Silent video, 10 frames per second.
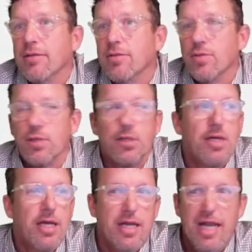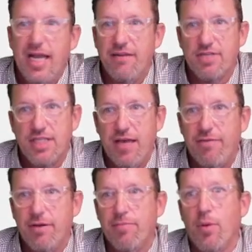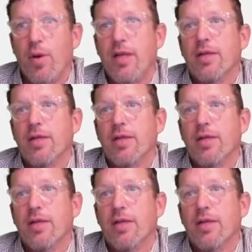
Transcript: Or negative 7.13,